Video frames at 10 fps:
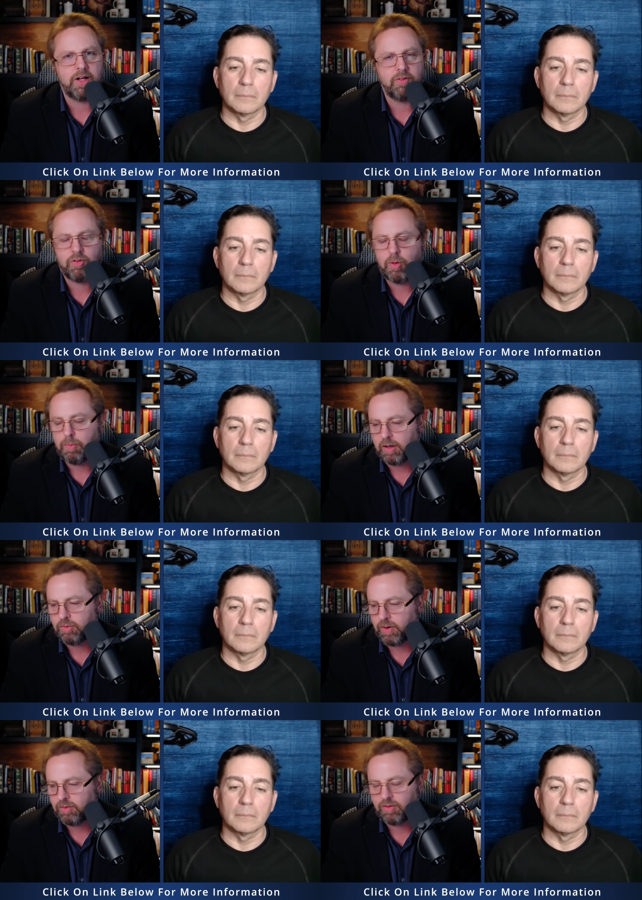Speaker 1: it so much,
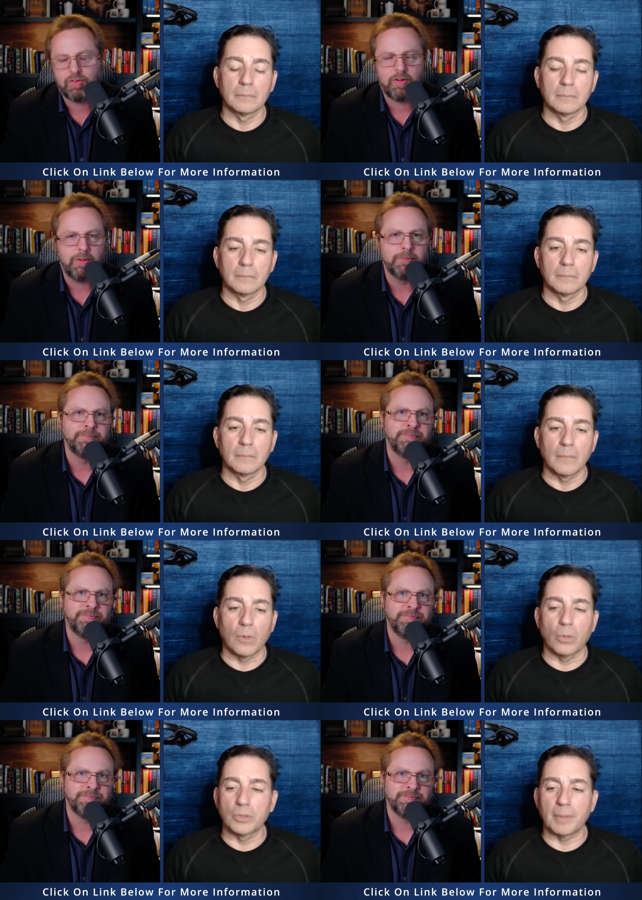Francisco.
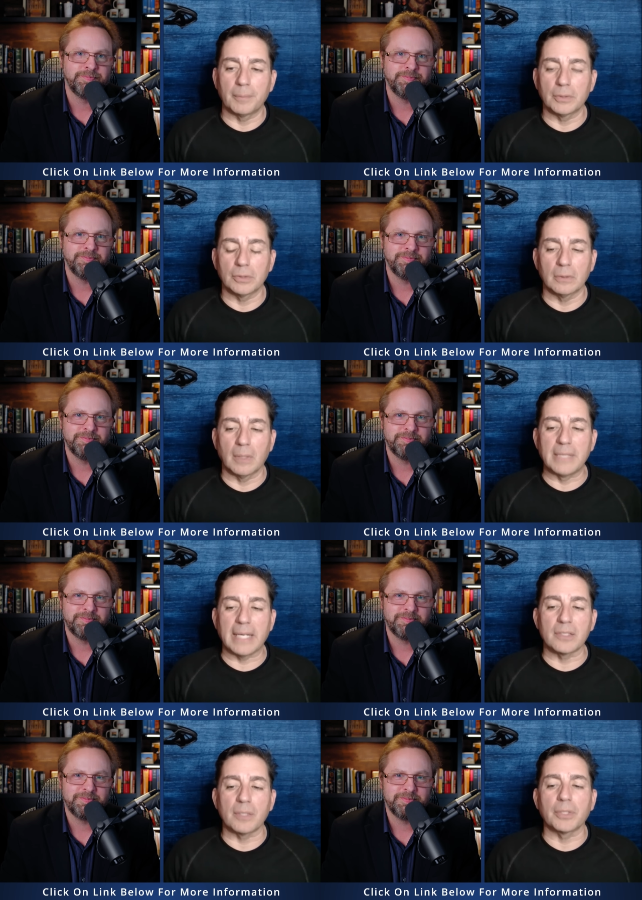Oh, it's my pleasure. I'm
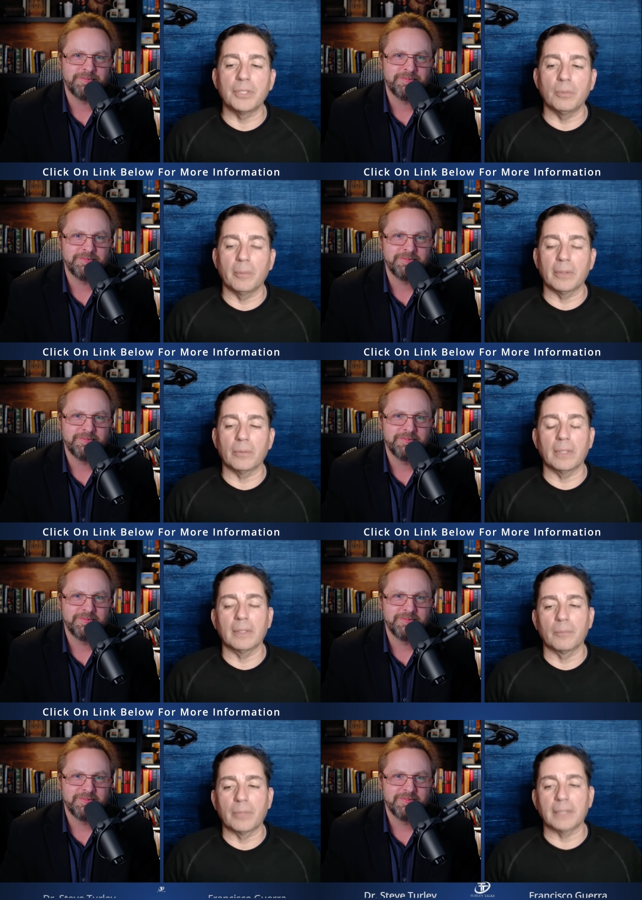taking some to Cuba, by the
Speaker 2: way.
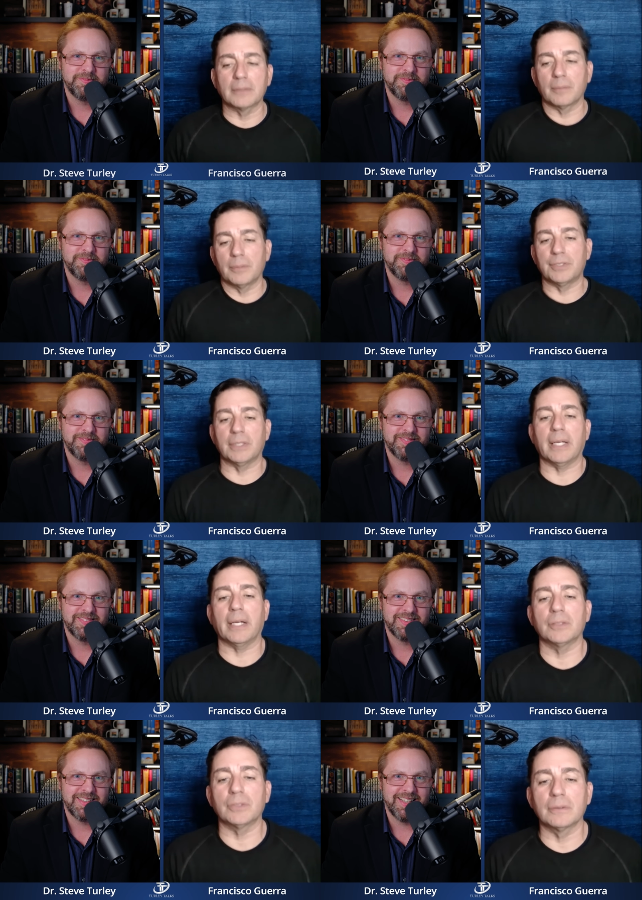I'm bringing some sin Oh,
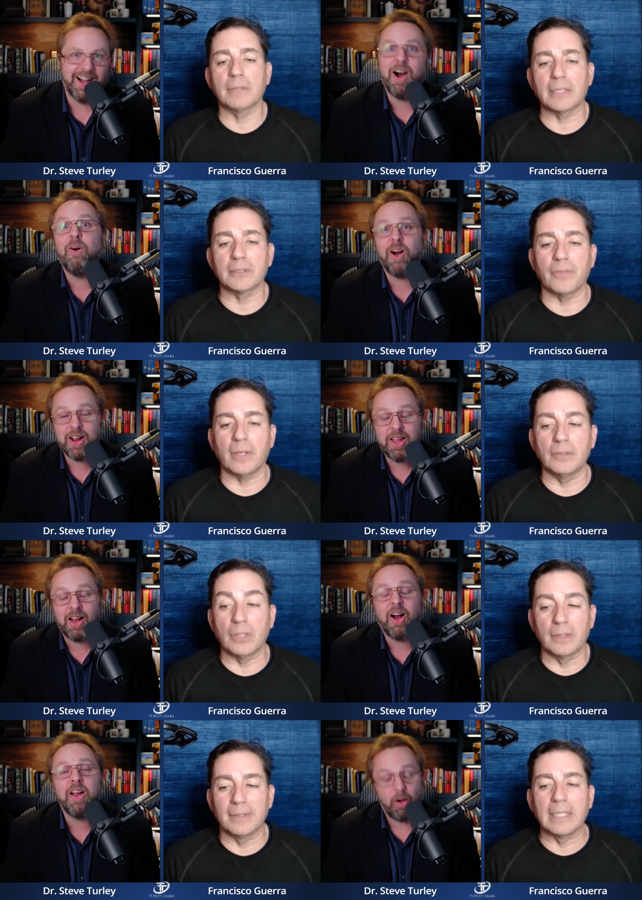gas are
Speaker 1: you?
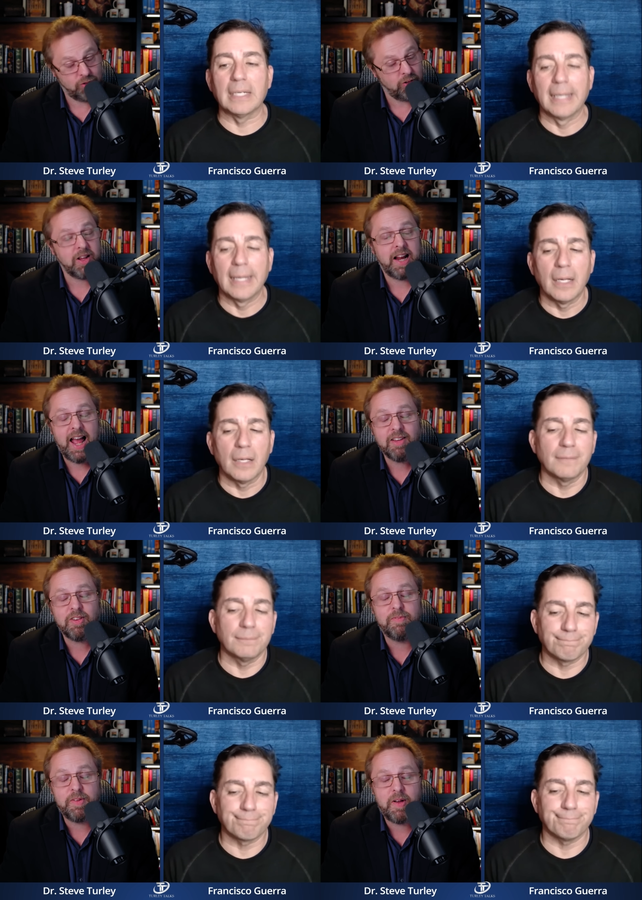Are you? I was just going to
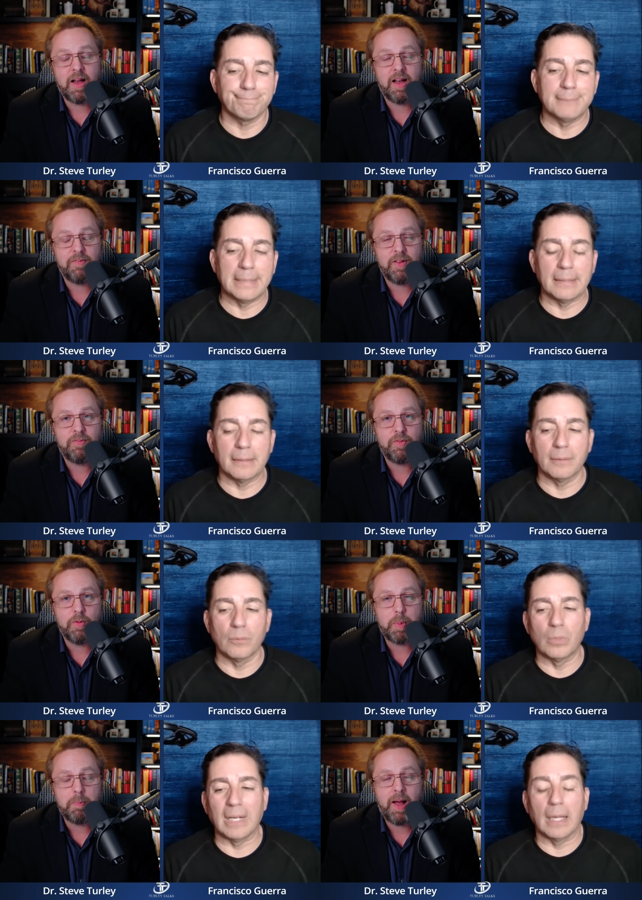ask if you've uh, if, yeah. if
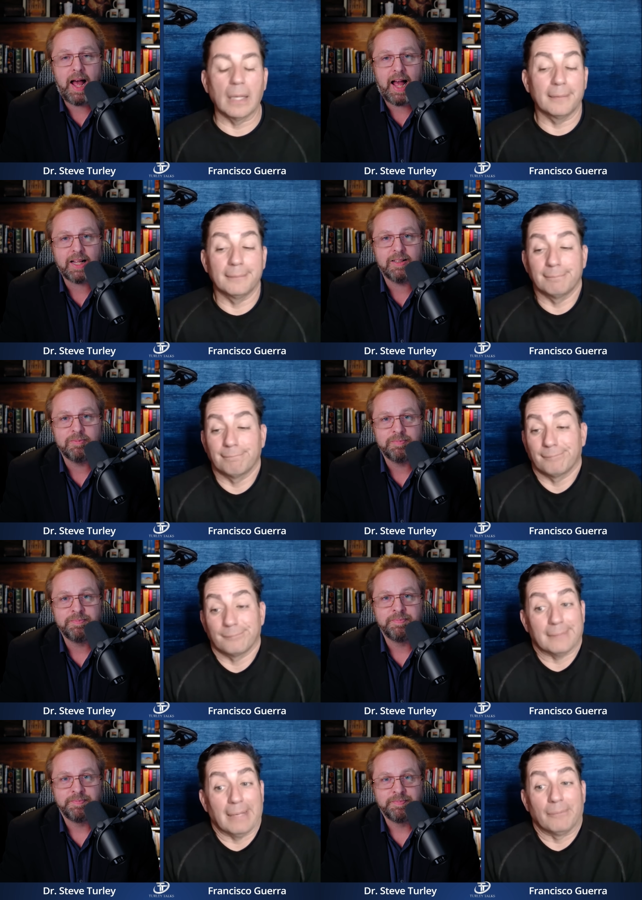you've been well, back.
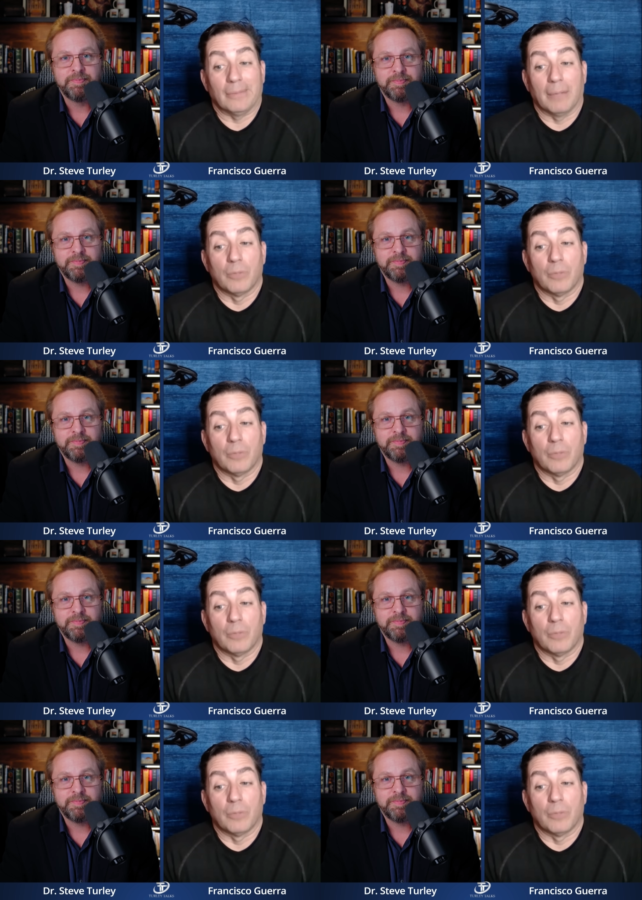
Speaker 2: I'm I'm